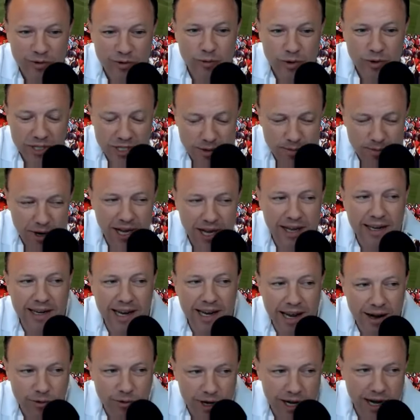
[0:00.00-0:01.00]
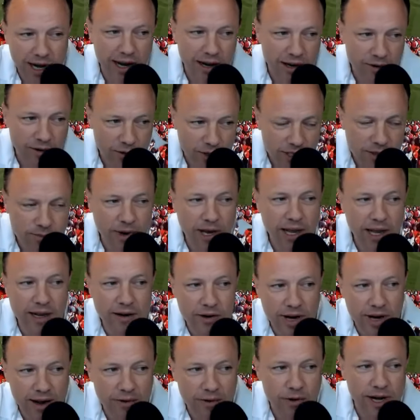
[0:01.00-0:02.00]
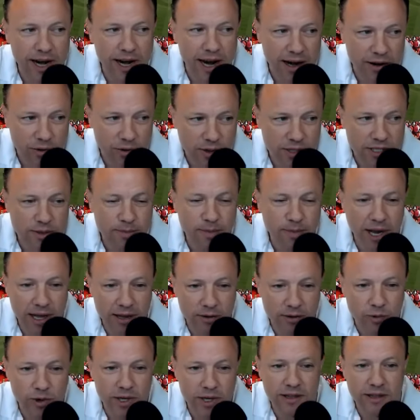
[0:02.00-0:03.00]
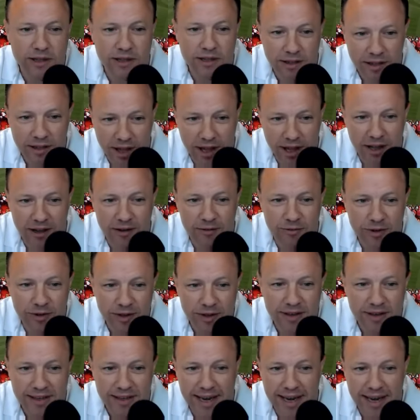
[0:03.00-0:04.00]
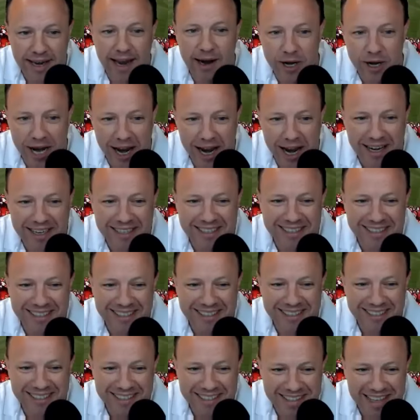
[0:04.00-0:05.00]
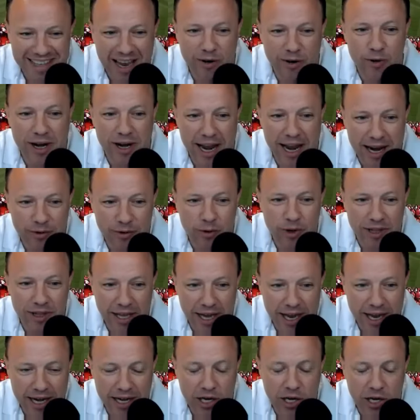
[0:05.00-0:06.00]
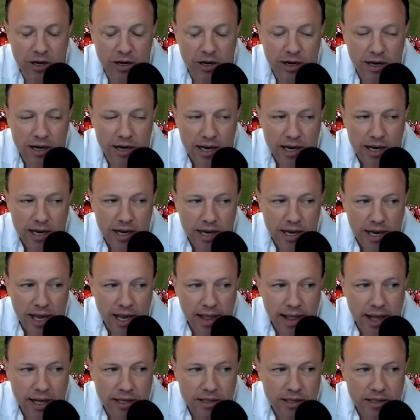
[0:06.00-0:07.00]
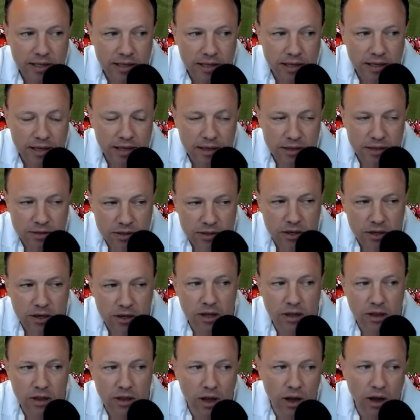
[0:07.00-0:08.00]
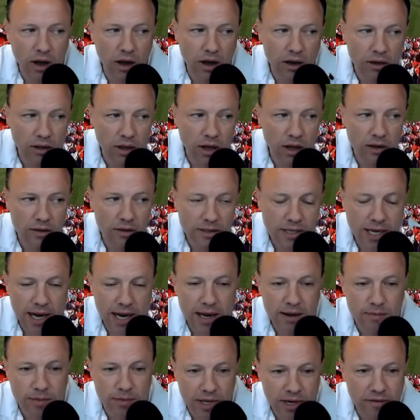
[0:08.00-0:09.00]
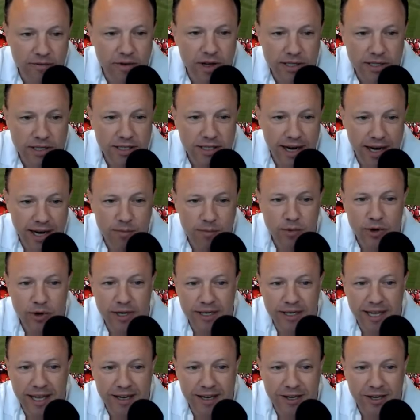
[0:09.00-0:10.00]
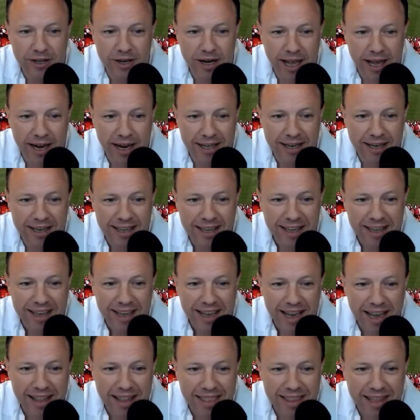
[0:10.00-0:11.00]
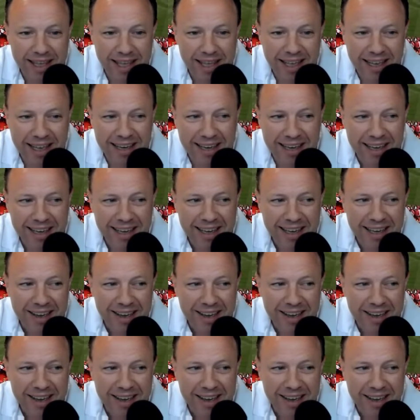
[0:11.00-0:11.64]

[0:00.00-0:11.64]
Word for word: respond, not react, respond, not react, respond with love, not react, not react with anger. And that took a long, long time, but eventually I got pretty dang good at it. And then